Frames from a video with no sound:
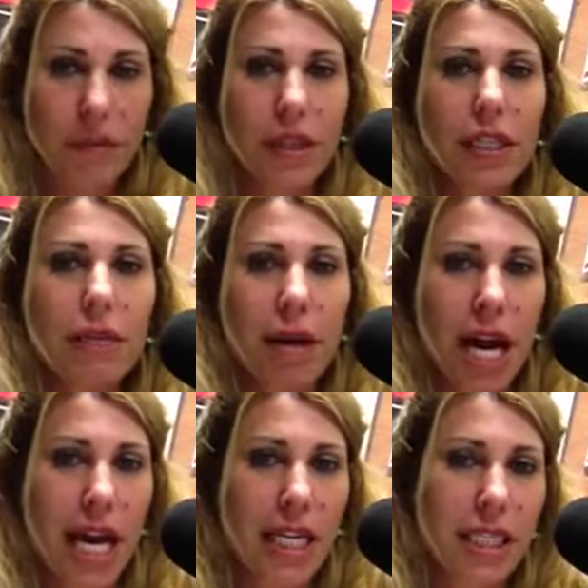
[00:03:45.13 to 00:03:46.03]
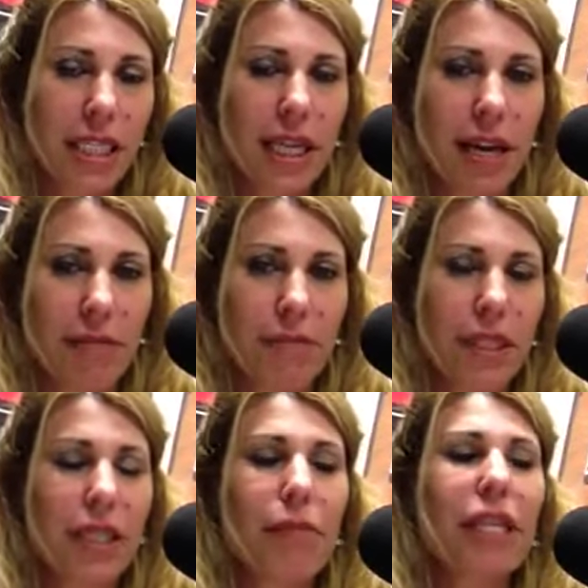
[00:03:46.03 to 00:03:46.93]
the demise
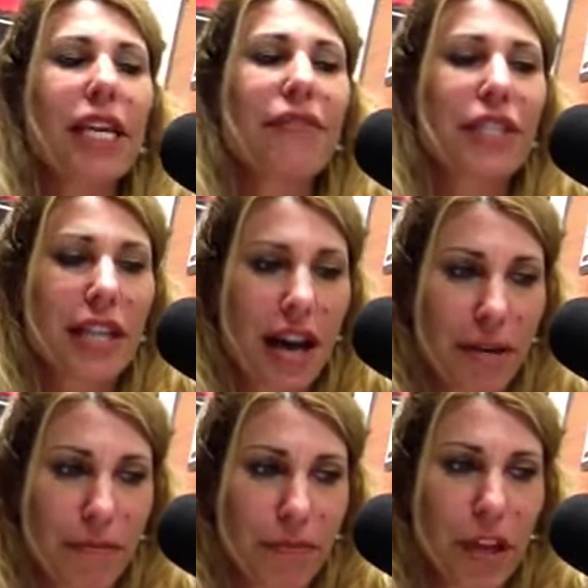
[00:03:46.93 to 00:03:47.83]
comes, the beliefs come.